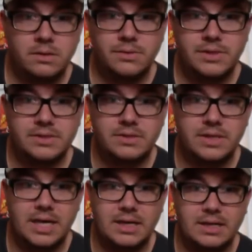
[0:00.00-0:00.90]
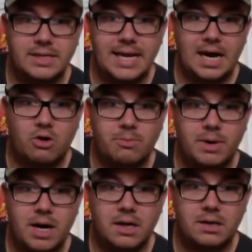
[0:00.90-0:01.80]
this is the Dan
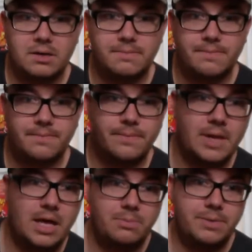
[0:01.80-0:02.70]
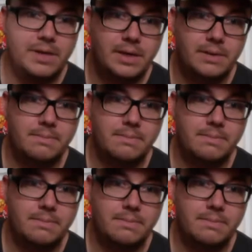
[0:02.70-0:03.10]
Auerbach LP.